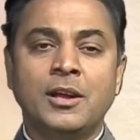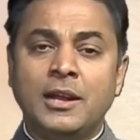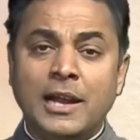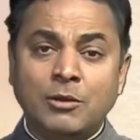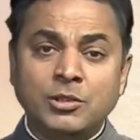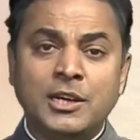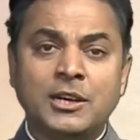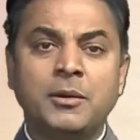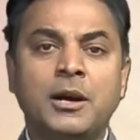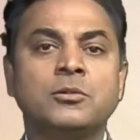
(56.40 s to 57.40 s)
Now think
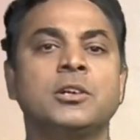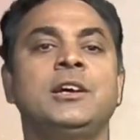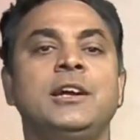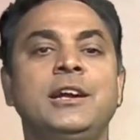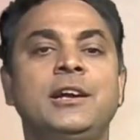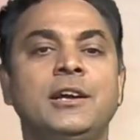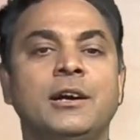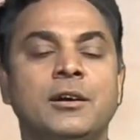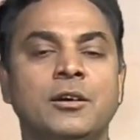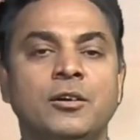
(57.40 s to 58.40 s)
about
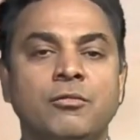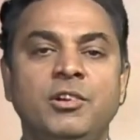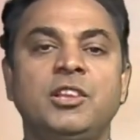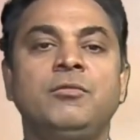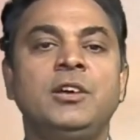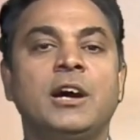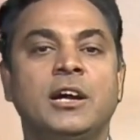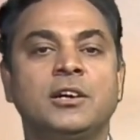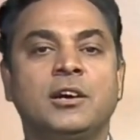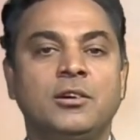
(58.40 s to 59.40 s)
India vis-a-vis
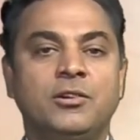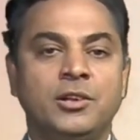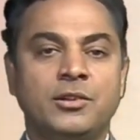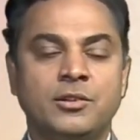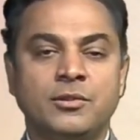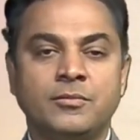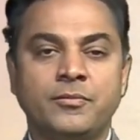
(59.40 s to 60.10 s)
other countries.